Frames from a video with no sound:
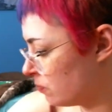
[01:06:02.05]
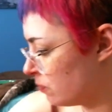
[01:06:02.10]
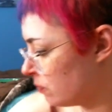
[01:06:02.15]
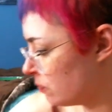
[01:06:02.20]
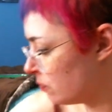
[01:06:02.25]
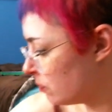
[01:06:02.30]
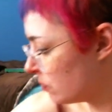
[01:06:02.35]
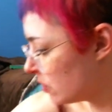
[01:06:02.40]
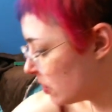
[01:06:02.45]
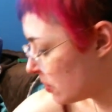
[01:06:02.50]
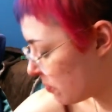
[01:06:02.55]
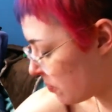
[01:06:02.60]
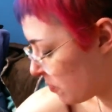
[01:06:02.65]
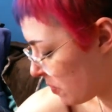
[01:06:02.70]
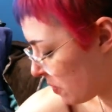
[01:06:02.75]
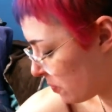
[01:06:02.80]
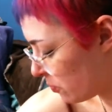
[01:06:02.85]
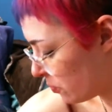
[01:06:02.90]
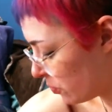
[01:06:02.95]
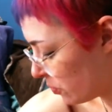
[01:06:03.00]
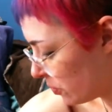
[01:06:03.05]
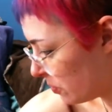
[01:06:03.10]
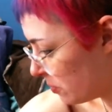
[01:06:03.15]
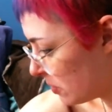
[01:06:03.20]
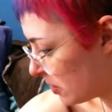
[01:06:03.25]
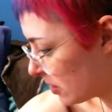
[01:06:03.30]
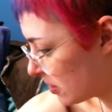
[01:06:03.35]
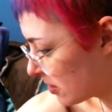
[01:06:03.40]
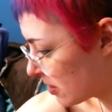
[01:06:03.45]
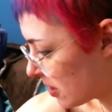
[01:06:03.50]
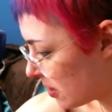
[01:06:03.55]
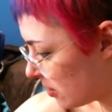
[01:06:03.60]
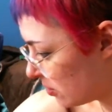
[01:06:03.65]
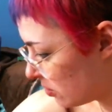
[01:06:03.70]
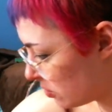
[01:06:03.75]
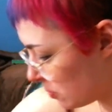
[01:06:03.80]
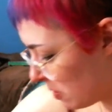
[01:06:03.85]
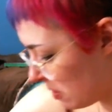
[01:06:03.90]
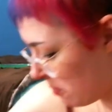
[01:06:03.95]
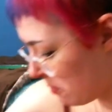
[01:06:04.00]
some of my pre-mixed colors,
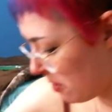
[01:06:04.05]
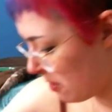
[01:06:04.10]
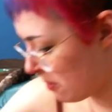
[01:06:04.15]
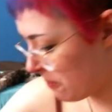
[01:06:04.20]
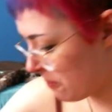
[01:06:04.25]
maybe.